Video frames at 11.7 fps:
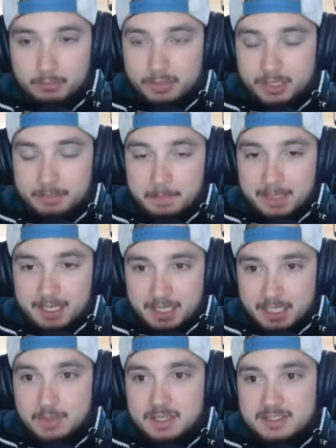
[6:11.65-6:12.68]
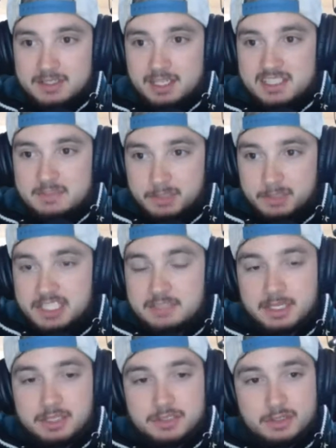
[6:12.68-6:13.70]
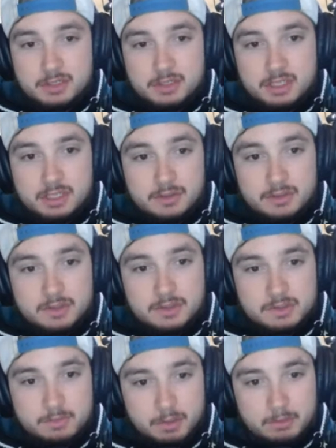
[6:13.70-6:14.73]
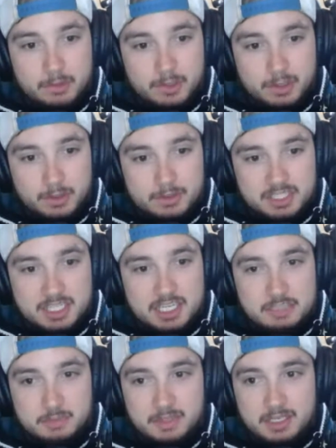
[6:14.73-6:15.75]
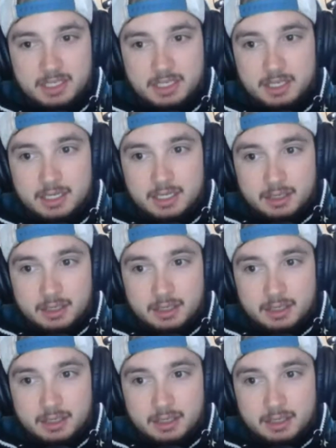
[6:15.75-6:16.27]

But anyways, guys, please make sure that you use the promo code THPN